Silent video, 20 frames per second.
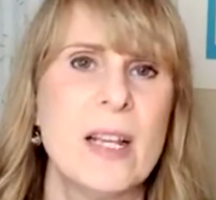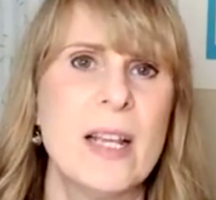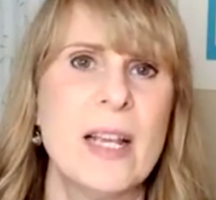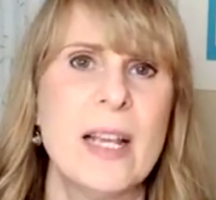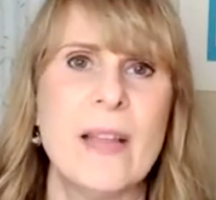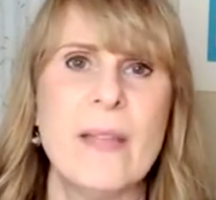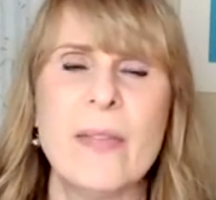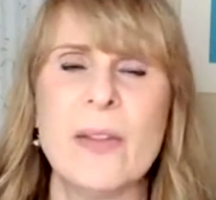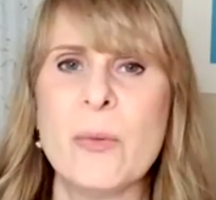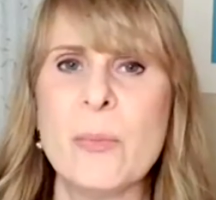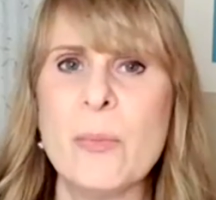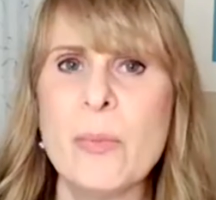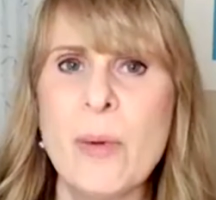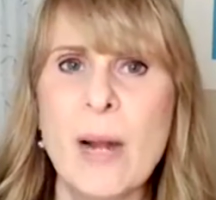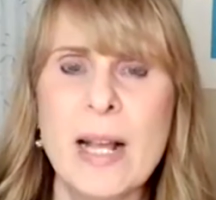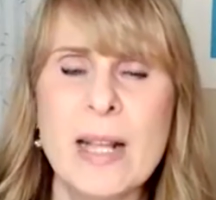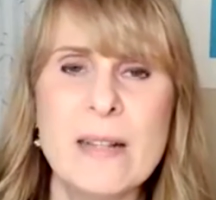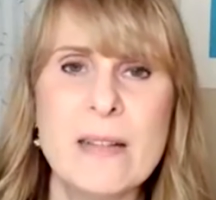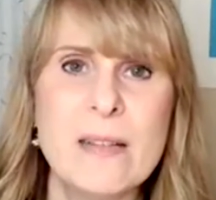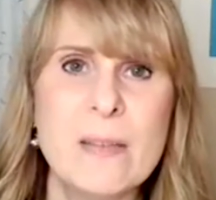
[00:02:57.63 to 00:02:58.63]
and their
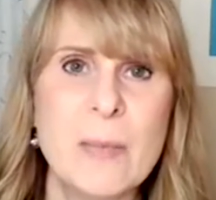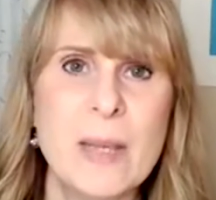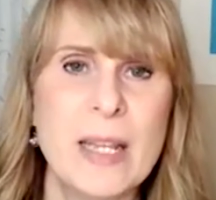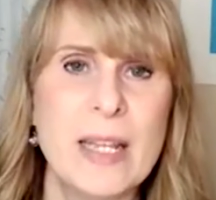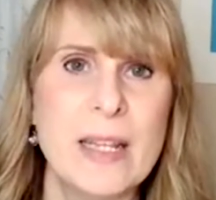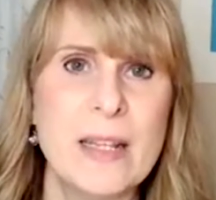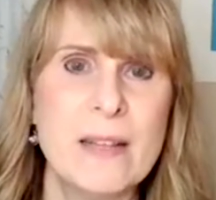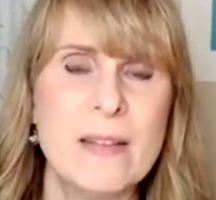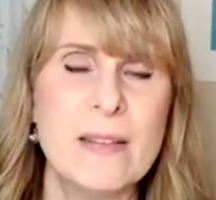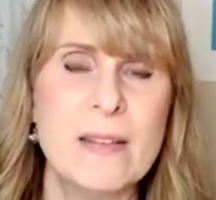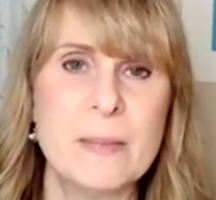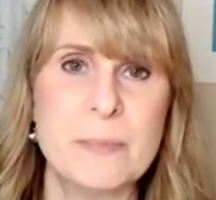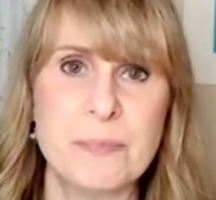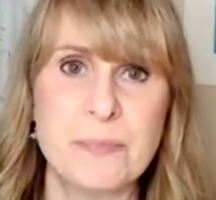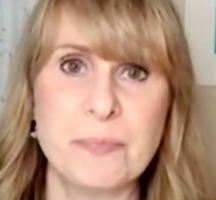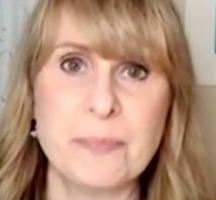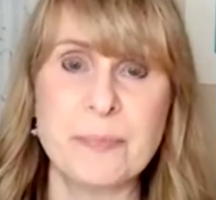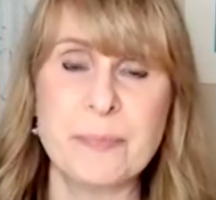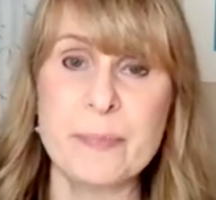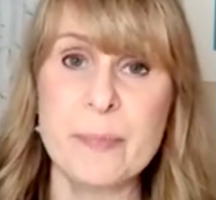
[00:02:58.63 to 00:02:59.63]
bridesmaids
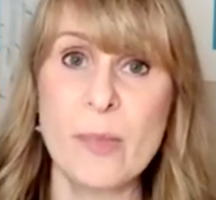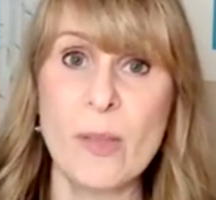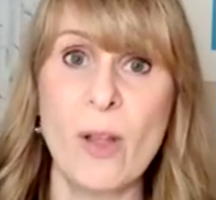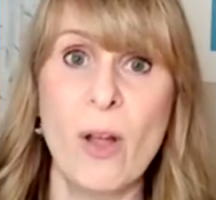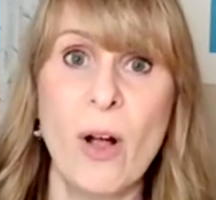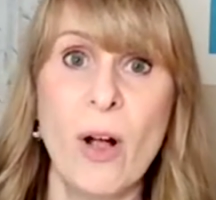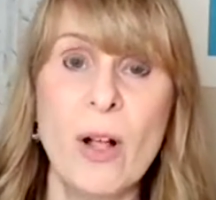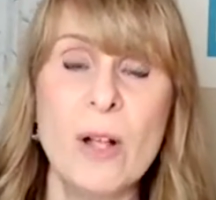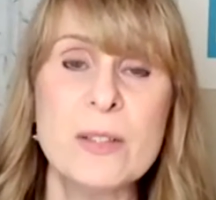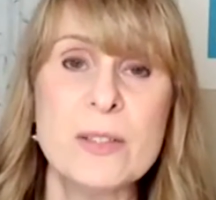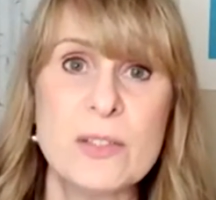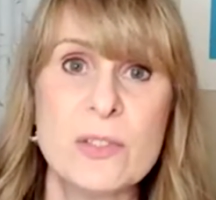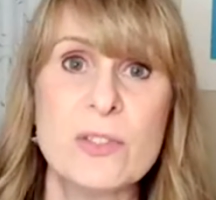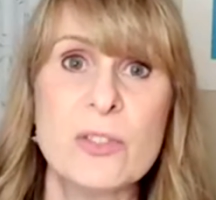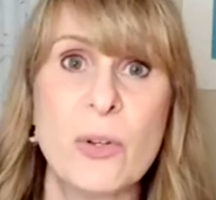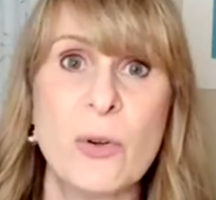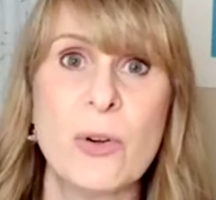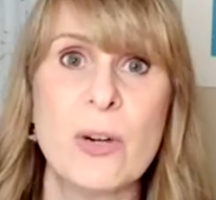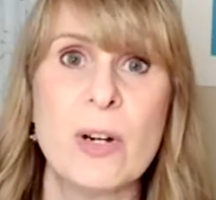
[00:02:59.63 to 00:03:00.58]
all to score a